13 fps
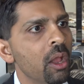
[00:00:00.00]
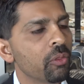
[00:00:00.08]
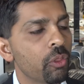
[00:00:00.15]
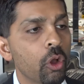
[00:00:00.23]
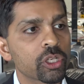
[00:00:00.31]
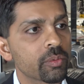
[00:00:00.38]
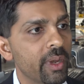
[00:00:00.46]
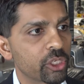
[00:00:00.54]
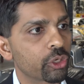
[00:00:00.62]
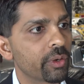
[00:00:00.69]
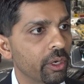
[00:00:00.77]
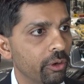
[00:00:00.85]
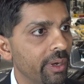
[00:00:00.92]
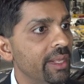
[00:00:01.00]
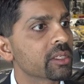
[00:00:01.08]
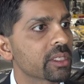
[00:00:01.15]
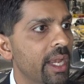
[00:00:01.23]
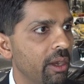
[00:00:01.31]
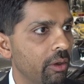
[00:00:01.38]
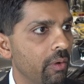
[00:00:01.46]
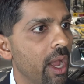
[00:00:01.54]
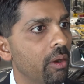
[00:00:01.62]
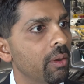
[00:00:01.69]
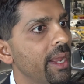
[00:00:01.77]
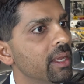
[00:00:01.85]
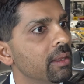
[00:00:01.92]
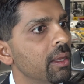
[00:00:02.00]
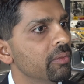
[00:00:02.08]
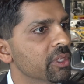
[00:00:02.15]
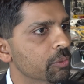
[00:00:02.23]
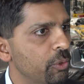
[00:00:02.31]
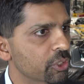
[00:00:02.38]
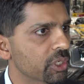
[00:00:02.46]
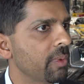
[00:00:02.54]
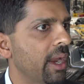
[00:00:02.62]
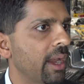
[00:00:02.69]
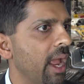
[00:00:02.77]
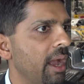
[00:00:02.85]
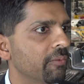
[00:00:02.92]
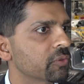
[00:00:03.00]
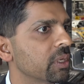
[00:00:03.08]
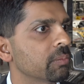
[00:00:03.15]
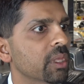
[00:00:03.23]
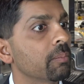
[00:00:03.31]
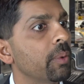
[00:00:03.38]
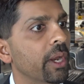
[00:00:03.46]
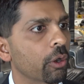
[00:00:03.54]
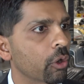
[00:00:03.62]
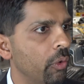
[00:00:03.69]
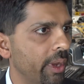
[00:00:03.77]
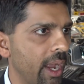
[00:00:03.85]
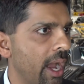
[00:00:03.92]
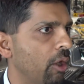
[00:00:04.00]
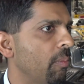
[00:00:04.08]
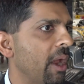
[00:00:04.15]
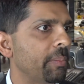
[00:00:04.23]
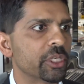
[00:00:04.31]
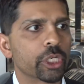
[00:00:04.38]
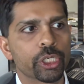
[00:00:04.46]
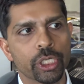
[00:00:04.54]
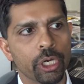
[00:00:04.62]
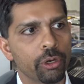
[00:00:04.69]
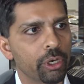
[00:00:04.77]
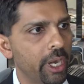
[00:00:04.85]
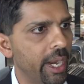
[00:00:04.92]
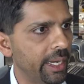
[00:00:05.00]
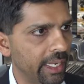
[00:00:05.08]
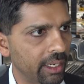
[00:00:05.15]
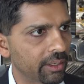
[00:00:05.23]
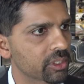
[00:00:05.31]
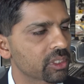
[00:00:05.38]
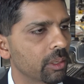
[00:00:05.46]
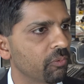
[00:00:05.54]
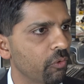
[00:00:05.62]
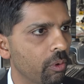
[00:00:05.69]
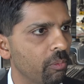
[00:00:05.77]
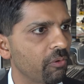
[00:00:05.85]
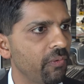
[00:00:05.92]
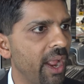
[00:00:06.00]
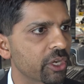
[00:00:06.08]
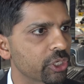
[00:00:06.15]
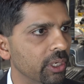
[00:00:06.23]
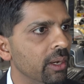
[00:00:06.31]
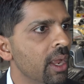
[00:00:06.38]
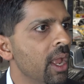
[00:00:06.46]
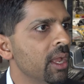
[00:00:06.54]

Those may trigger insight around, hey, this person might have something bigger going on or might be deteriorating in some form or fashion.